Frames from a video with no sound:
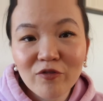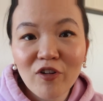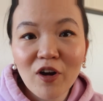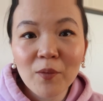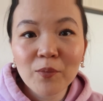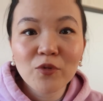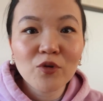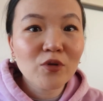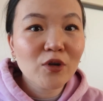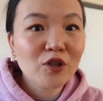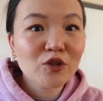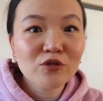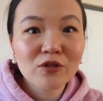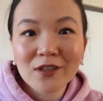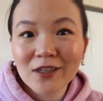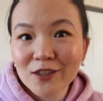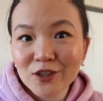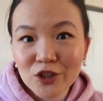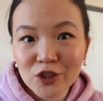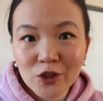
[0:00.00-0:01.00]
from your
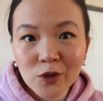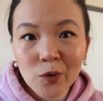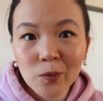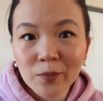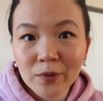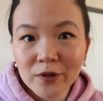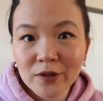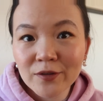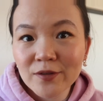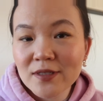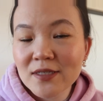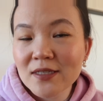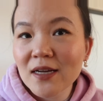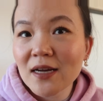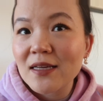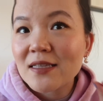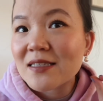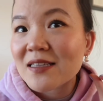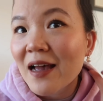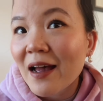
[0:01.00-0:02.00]
traditional pearl
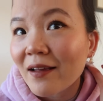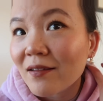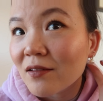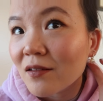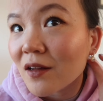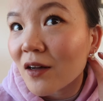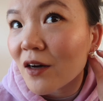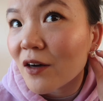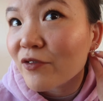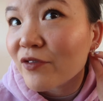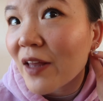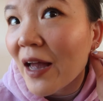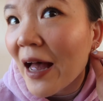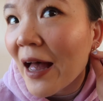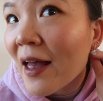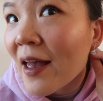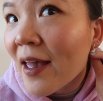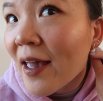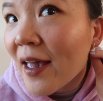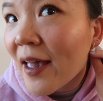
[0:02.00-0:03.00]
studs, I love that
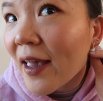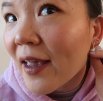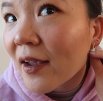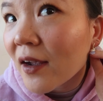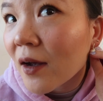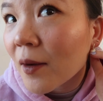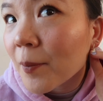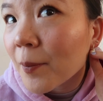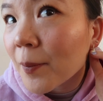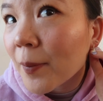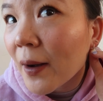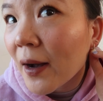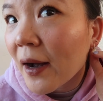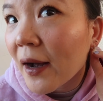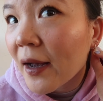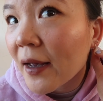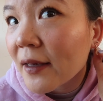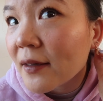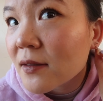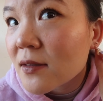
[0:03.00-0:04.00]
it
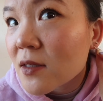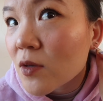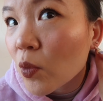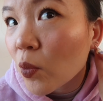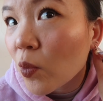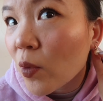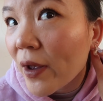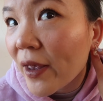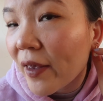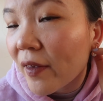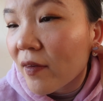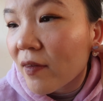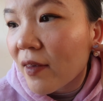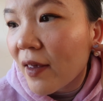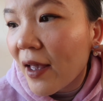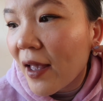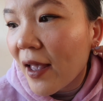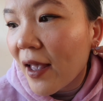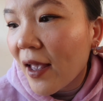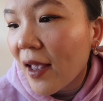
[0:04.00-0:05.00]
combines with
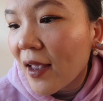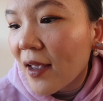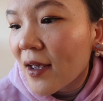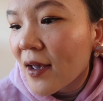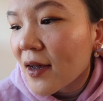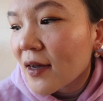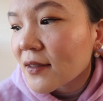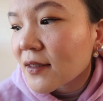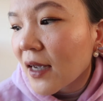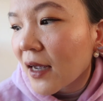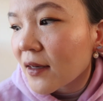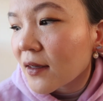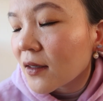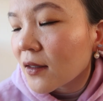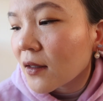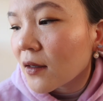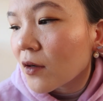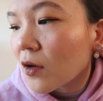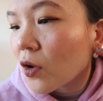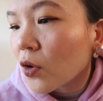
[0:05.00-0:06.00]
a tiny
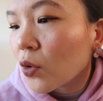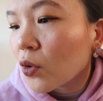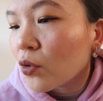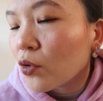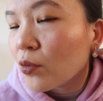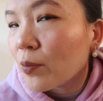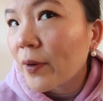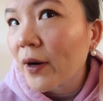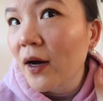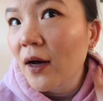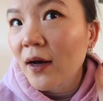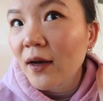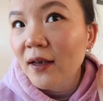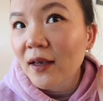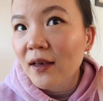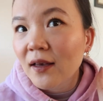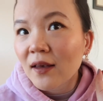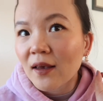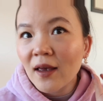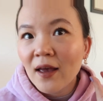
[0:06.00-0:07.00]
little hoop
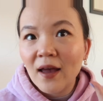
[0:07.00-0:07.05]
huggy,